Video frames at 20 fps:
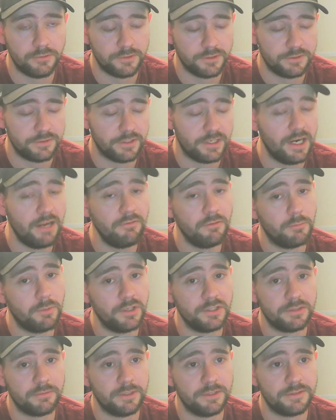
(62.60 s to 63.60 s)
listed. I have a
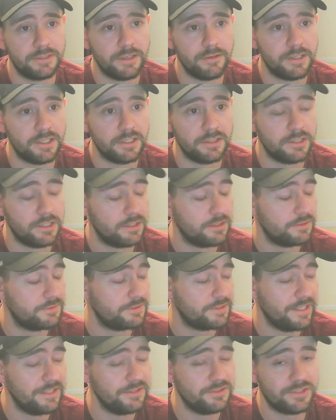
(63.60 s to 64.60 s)
bunch of my
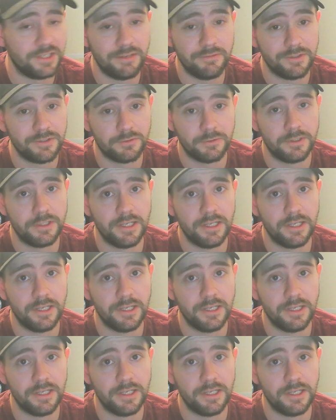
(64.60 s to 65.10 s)
staged inventory